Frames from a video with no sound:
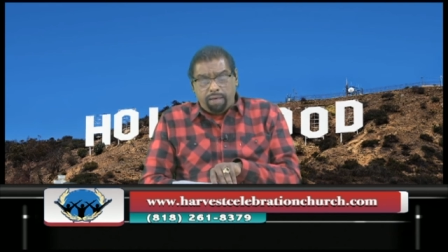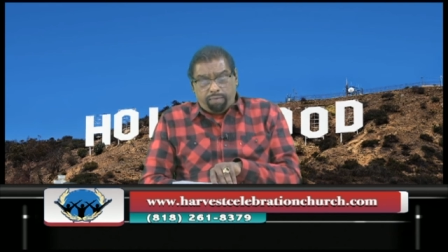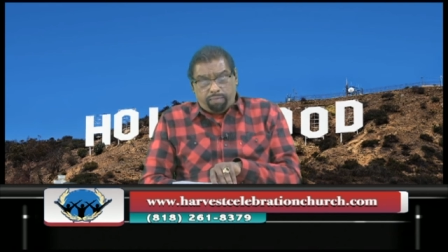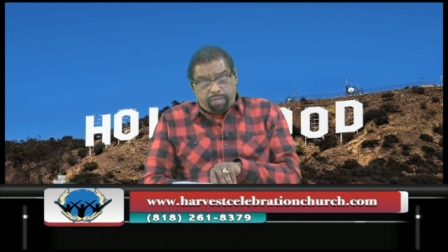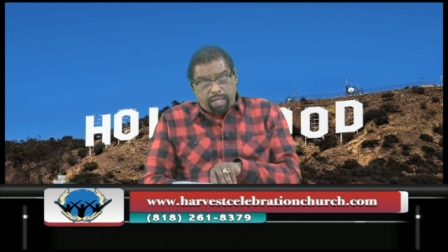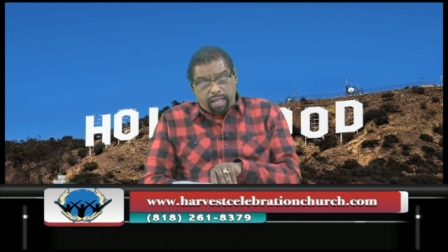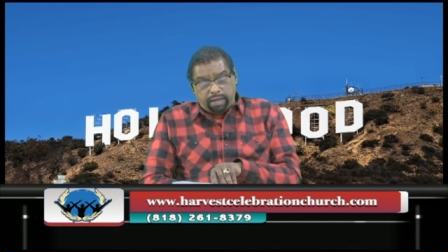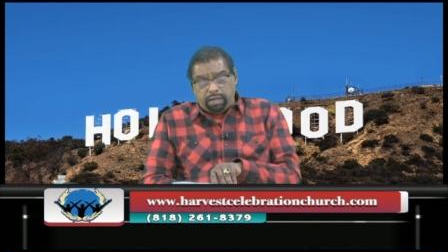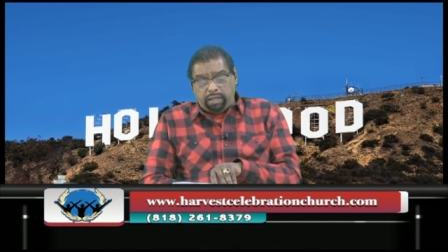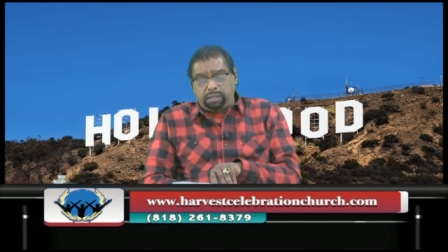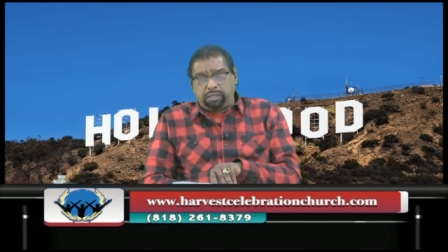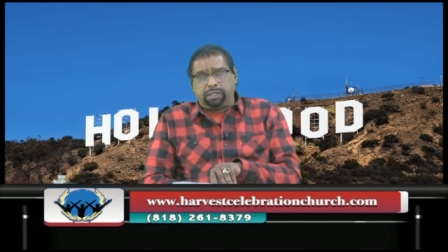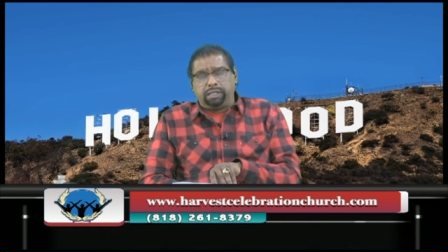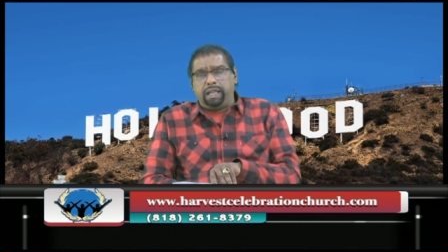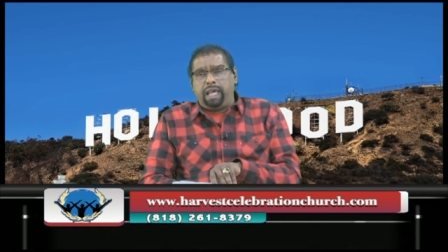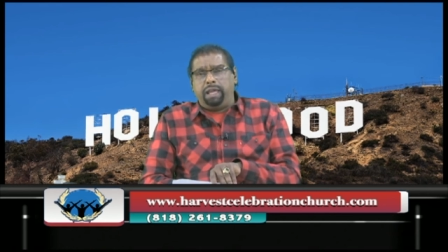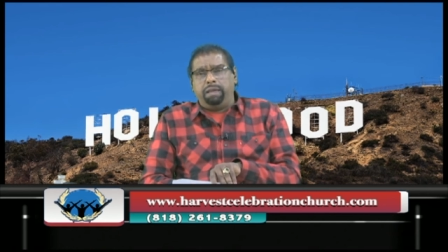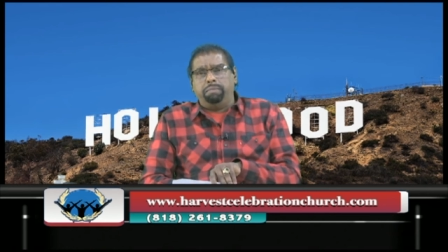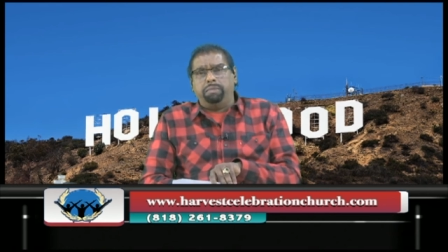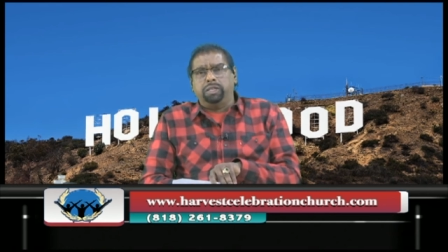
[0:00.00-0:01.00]
Then his
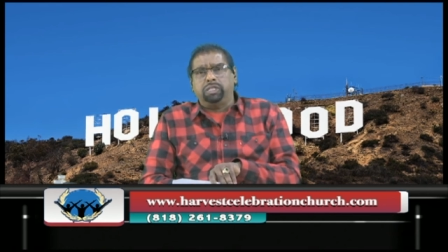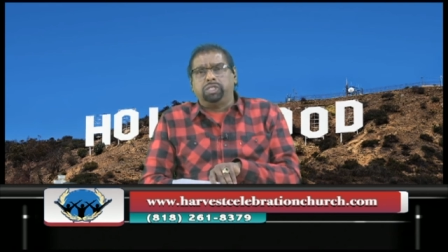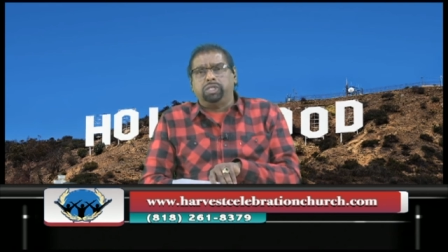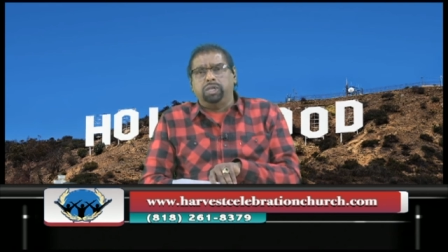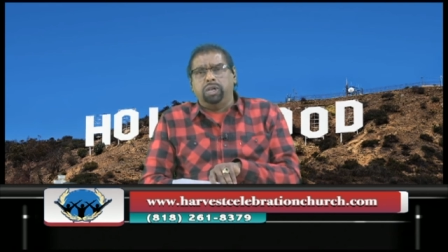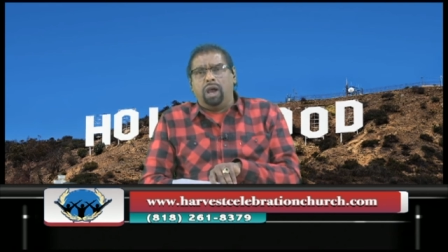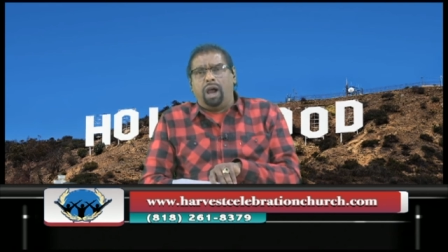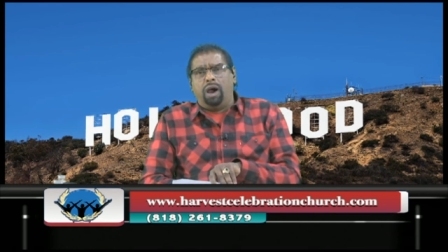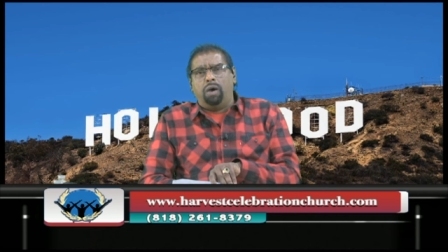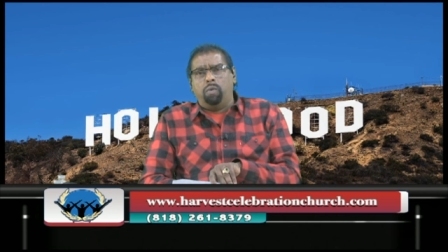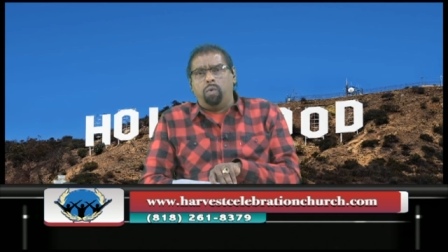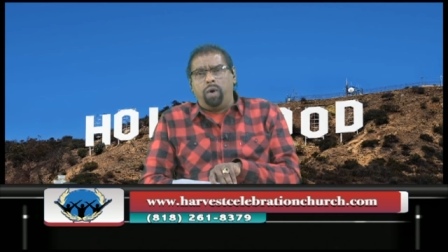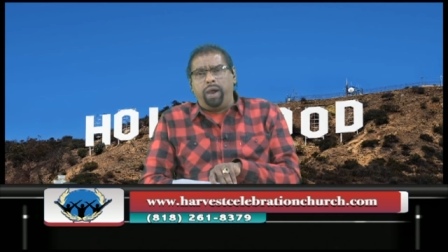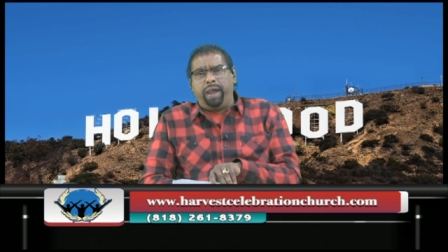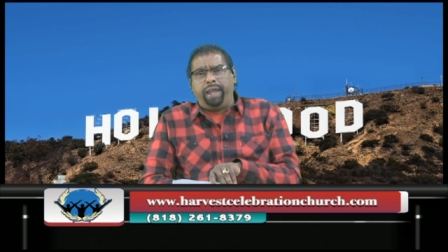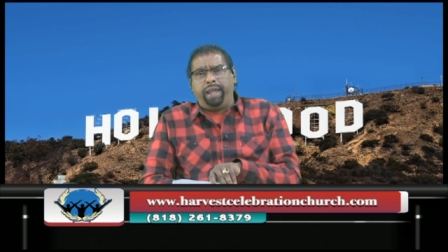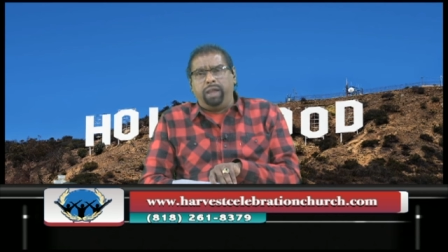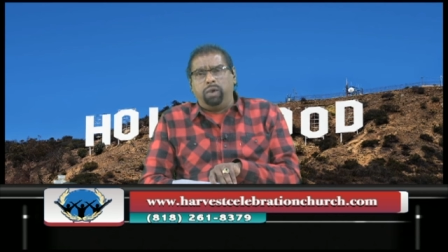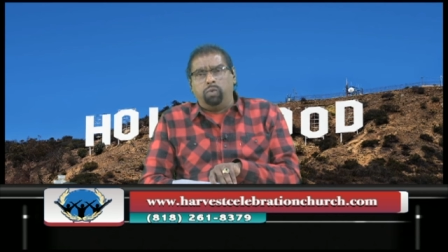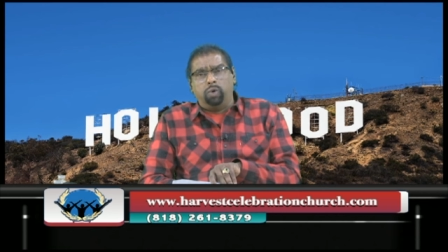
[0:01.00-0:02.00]
name is
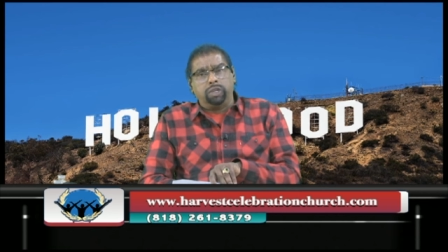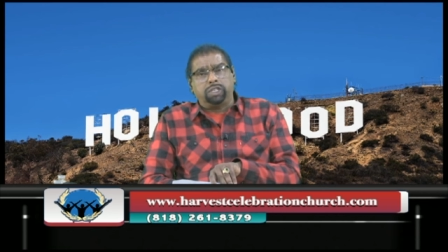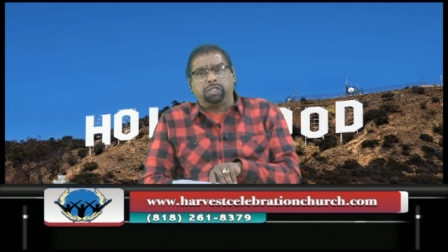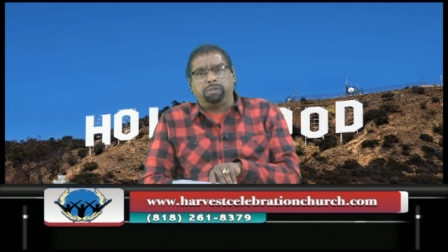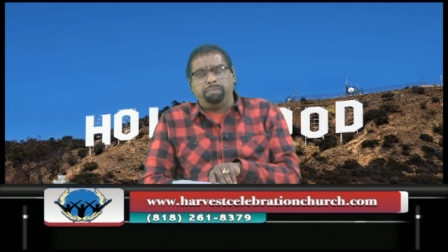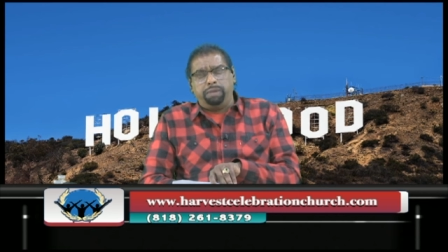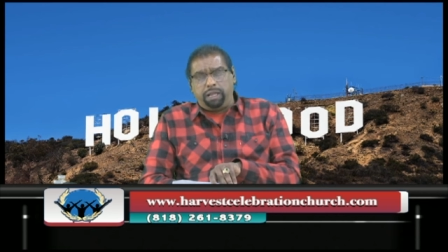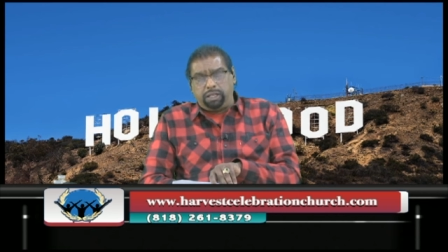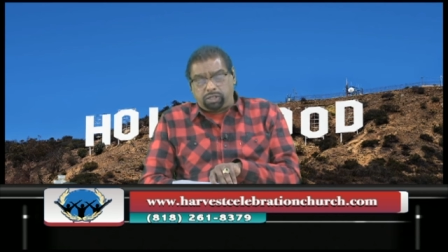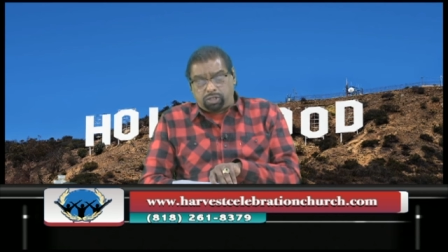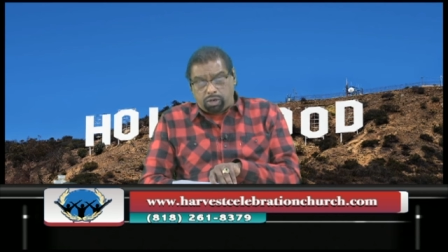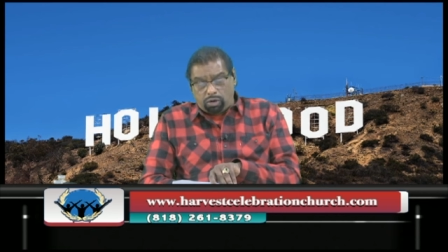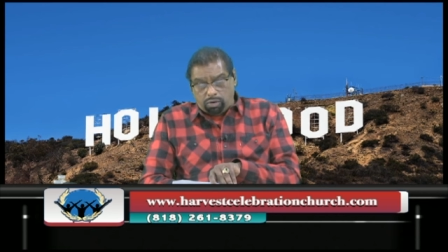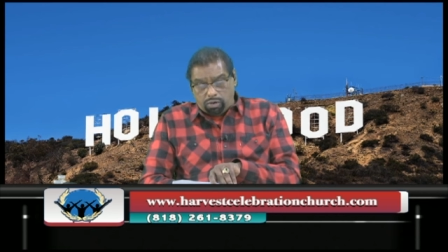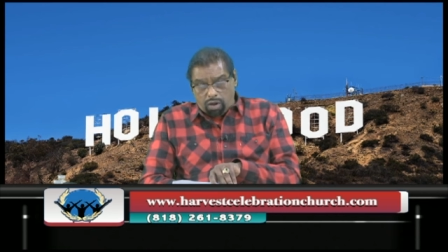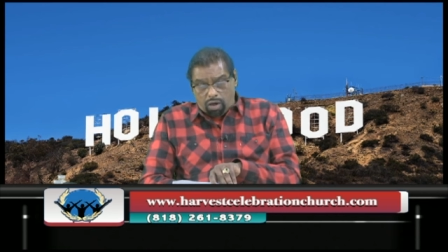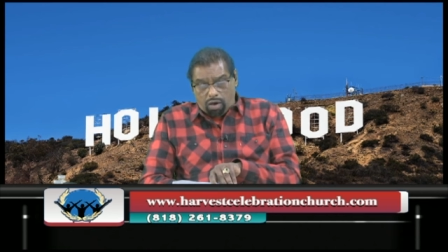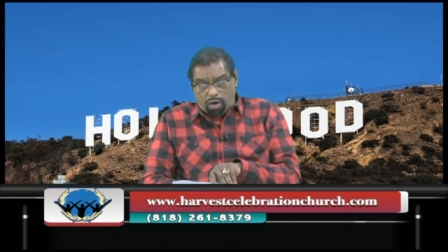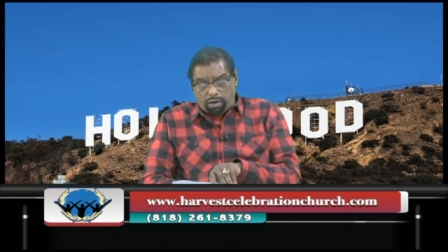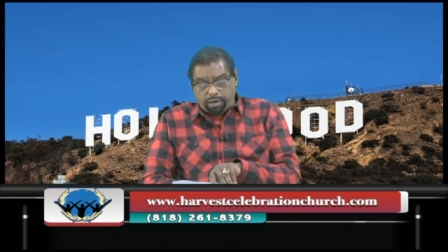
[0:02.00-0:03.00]
Yahweh, which means
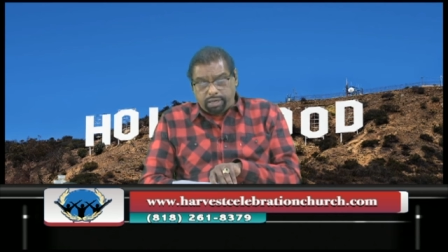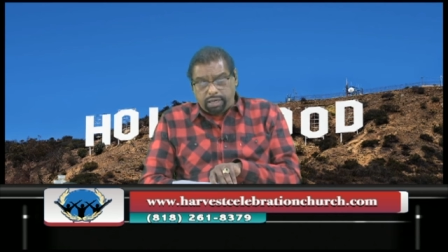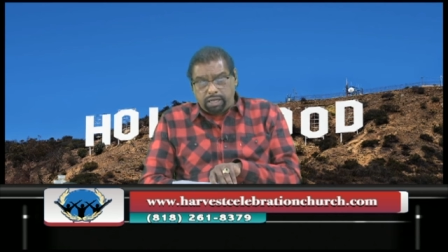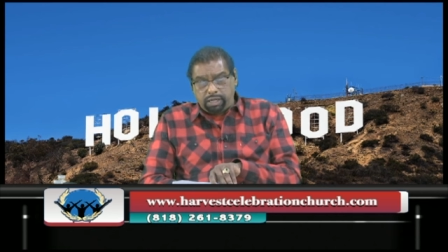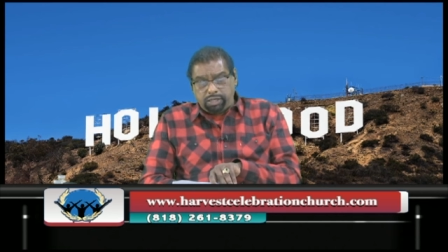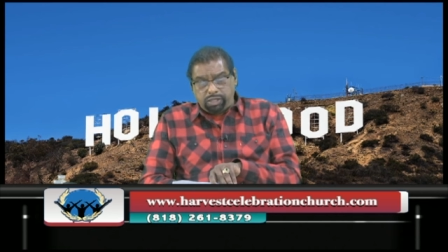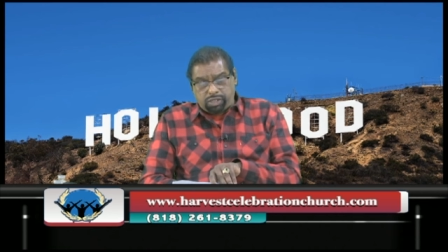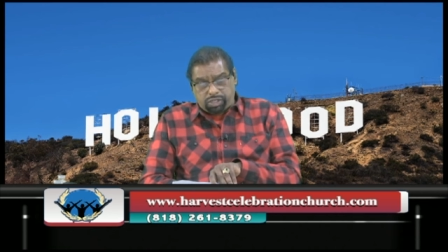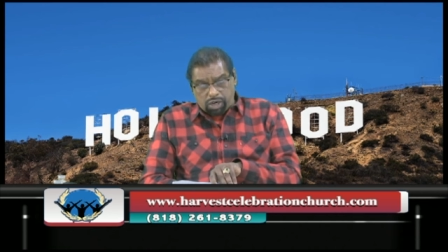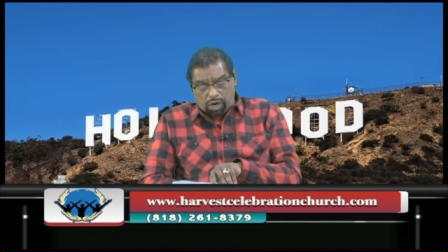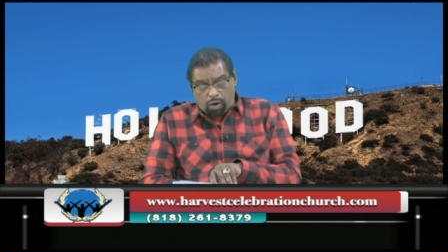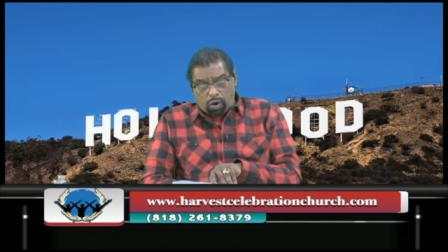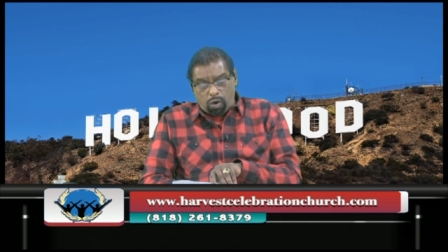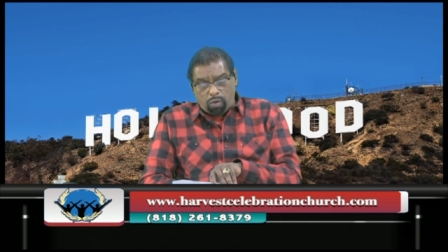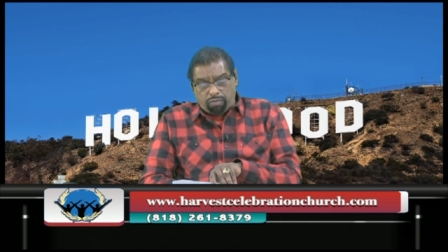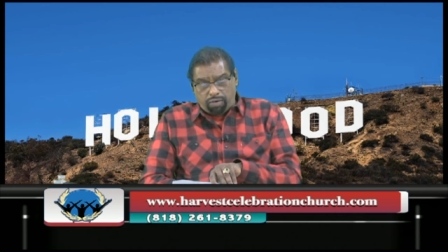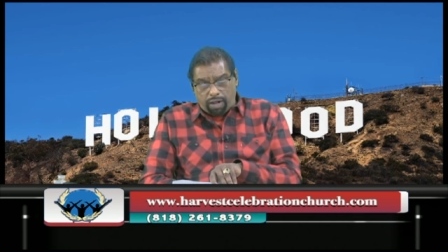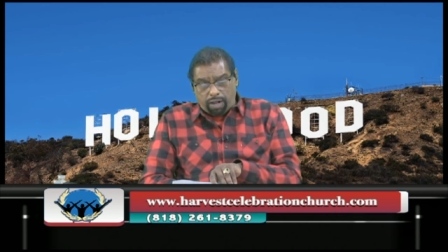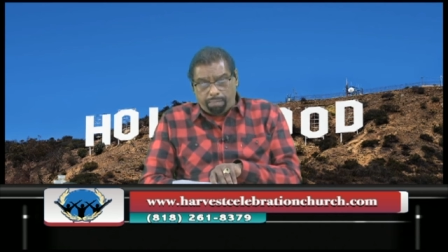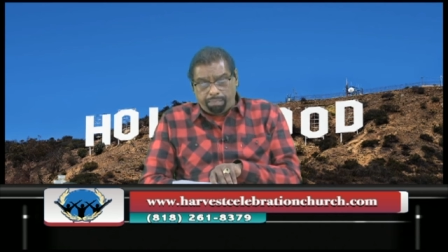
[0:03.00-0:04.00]
Lord
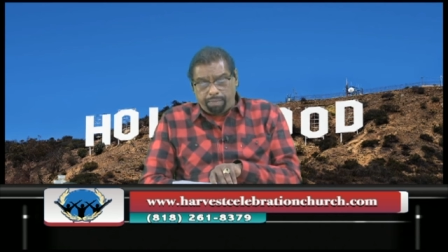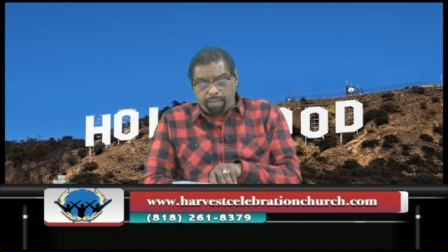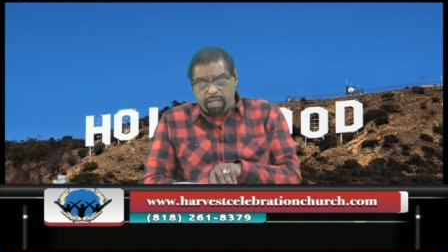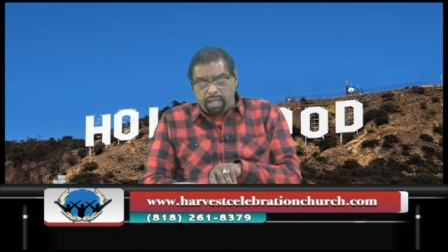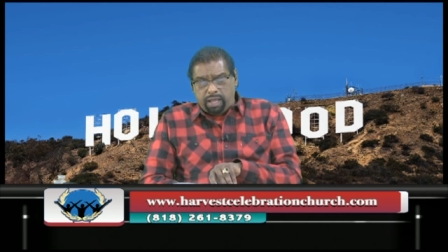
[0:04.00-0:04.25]
Jehovah.